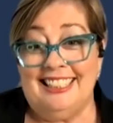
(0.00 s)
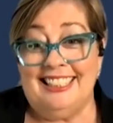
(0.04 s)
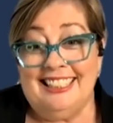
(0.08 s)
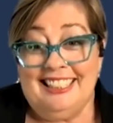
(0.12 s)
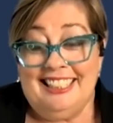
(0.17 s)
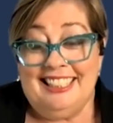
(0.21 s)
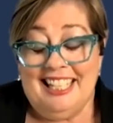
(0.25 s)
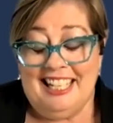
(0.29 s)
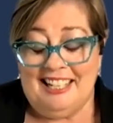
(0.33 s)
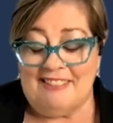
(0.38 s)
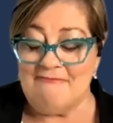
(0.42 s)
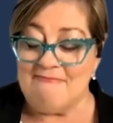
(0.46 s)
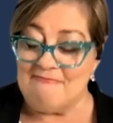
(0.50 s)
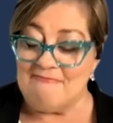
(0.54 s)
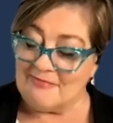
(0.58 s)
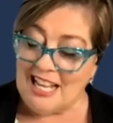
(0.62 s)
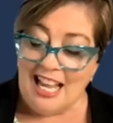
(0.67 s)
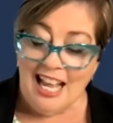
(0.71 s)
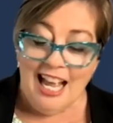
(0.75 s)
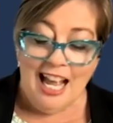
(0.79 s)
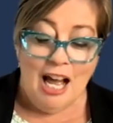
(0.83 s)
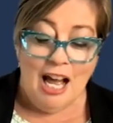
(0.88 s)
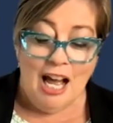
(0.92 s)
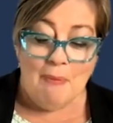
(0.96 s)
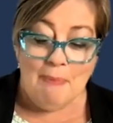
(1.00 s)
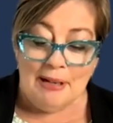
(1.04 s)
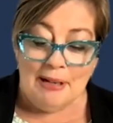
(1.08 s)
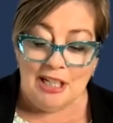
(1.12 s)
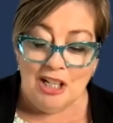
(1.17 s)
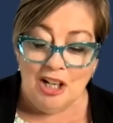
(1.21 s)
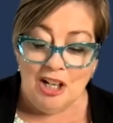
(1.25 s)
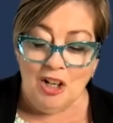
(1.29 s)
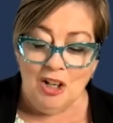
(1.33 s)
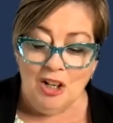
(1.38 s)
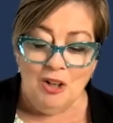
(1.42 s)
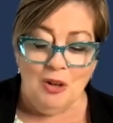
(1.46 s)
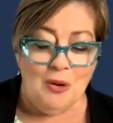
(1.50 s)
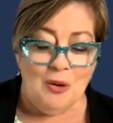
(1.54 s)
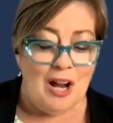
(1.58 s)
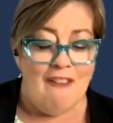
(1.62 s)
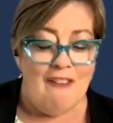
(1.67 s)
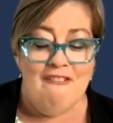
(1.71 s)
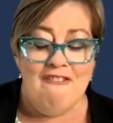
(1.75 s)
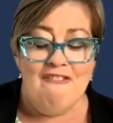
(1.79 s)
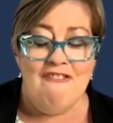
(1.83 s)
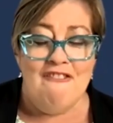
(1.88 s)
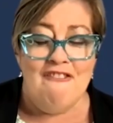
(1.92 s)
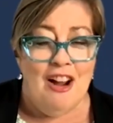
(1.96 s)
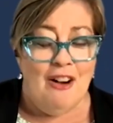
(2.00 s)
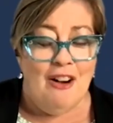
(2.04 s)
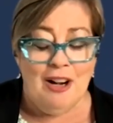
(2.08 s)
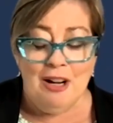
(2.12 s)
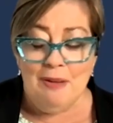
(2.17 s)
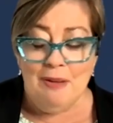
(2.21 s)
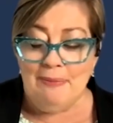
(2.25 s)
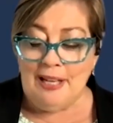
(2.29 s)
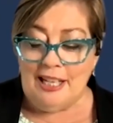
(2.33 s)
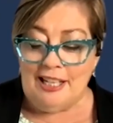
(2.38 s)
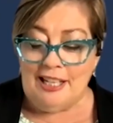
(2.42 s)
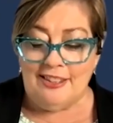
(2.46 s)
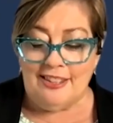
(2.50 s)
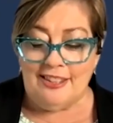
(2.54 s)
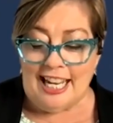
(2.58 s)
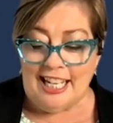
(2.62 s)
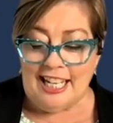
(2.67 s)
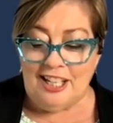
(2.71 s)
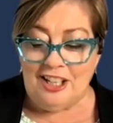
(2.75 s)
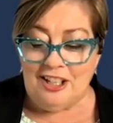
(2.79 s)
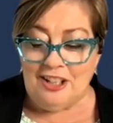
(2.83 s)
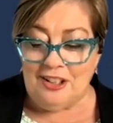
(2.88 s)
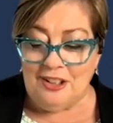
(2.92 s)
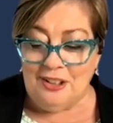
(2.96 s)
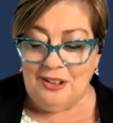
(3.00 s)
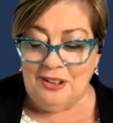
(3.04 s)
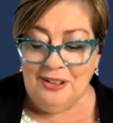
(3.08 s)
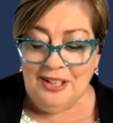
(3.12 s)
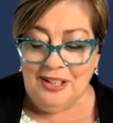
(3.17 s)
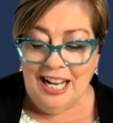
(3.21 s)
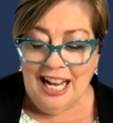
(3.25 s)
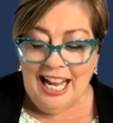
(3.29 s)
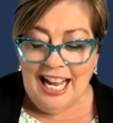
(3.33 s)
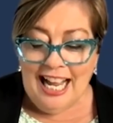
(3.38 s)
Yeah. But look, a very big thank you.